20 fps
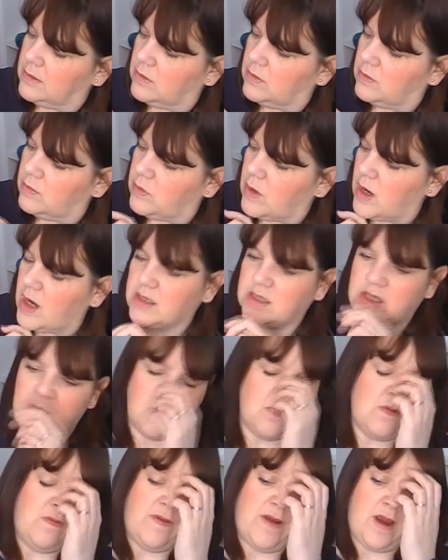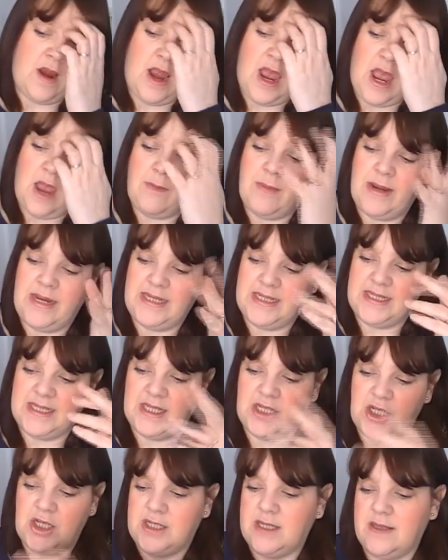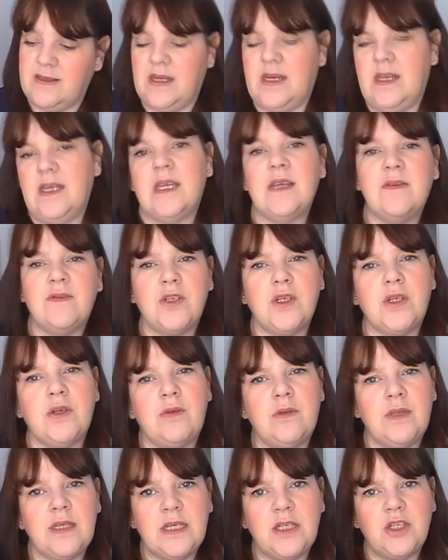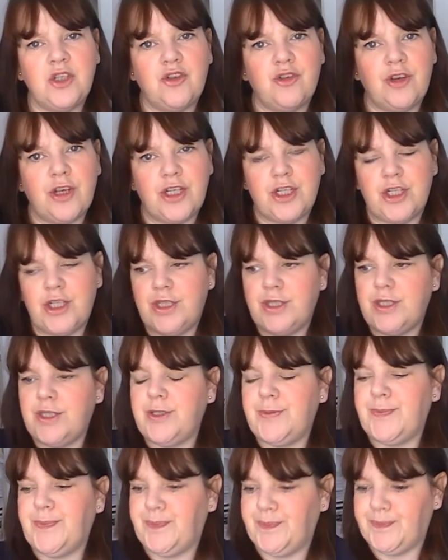worked over how many stitches, and then it gives you the instructions